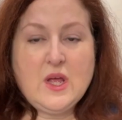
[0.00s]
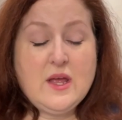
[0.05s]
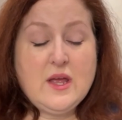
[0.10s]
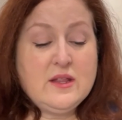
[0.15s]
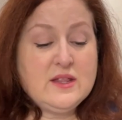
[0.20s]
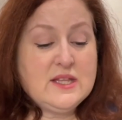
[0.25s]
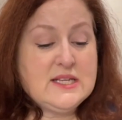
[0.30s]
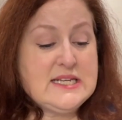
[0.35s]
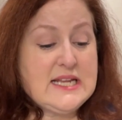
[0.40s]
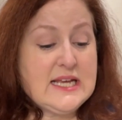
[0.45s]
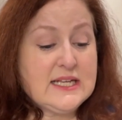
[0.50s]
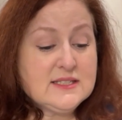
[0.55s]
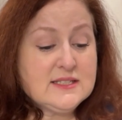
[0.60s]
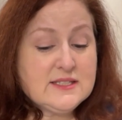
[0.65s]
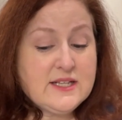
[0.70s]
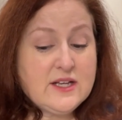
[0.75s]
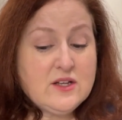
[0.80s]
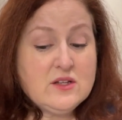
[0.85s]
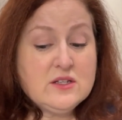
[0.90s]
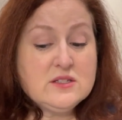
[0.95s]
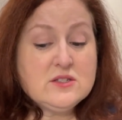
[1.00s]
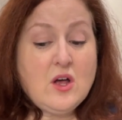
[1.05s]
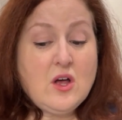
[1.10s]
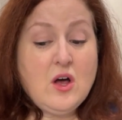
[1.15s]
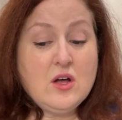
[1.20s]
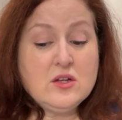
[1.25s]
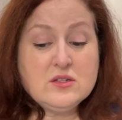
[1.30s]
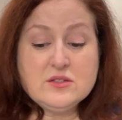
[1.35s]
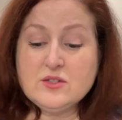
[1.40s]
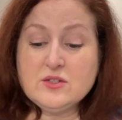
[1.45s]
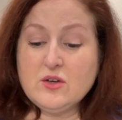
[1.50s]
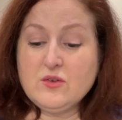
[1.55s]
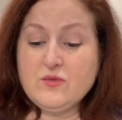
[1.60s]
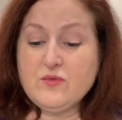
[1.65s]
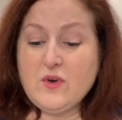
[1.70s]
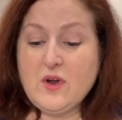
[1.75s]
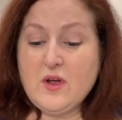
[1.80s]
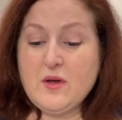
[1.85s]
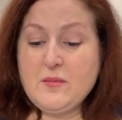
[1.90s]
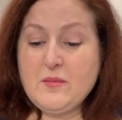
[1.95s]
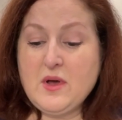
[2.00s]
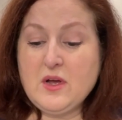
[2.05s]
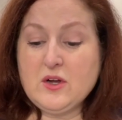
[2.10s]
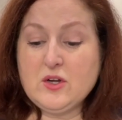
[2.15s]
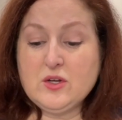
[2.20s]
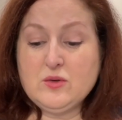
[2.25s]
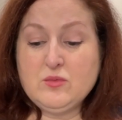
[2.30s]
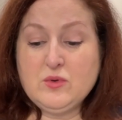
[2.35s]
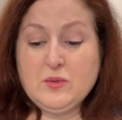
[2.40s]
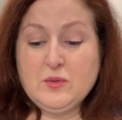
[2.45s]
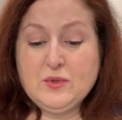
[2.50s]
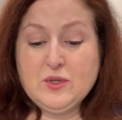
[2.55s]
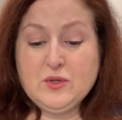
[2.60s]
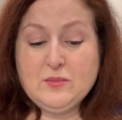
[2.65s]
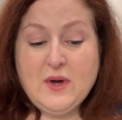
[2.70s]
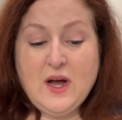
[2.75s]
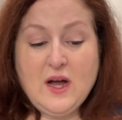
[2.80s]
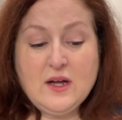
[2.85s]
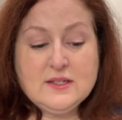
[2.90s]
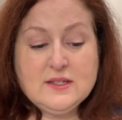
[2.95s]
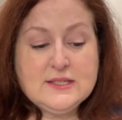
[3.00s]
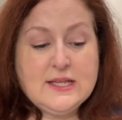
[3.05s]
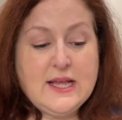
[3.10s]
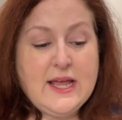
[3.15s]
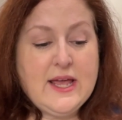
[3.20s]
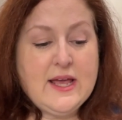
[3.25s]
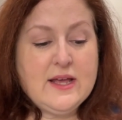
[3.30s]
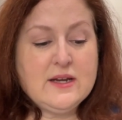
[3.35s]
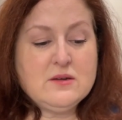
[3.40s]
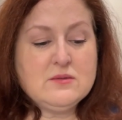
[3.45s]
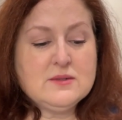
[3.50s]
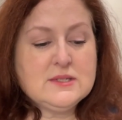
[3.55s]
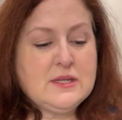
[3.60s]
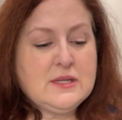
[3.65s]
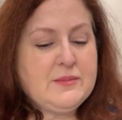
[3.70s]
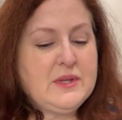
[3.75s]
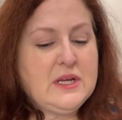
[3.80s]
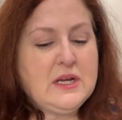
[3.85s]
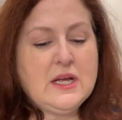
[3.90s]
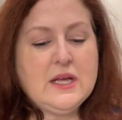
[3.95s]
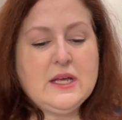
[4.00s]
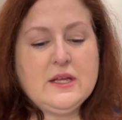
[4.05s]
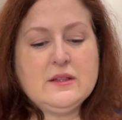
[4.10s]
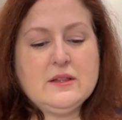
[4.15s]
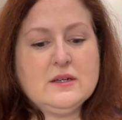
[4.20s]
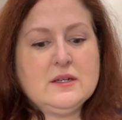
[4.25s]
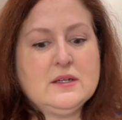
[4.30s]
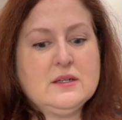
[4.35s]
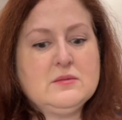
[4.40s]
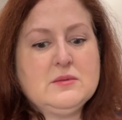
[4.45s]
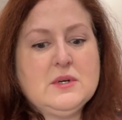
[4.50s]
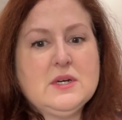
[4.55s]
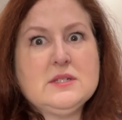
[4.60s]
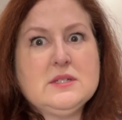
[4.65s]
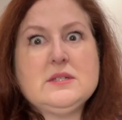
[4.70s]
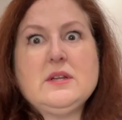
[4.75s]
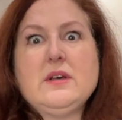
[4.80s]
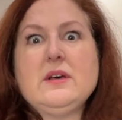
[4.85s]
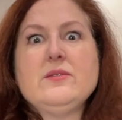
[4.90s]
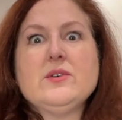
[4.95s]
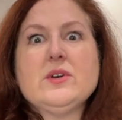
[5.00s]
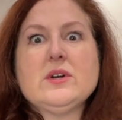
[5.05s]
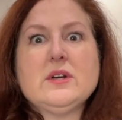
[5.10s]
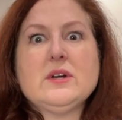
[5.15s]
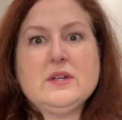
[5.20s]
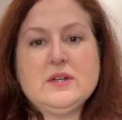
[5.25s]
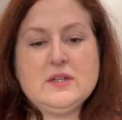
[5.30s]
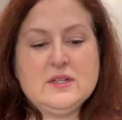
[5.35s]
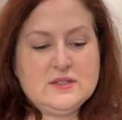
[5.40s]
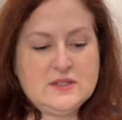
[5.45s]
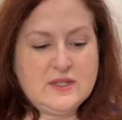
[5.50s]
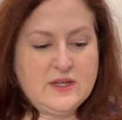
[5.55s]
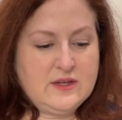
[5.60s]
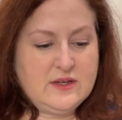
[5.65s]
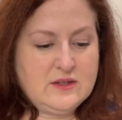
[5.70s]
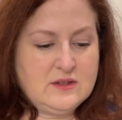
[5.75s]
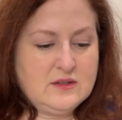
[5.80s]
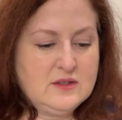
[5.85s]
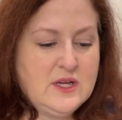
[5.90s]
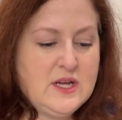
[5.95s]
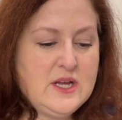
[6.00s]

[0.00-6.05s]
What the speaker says: The next sale is also from a Goodwill blue box, and it was something I thought was never gonna sell.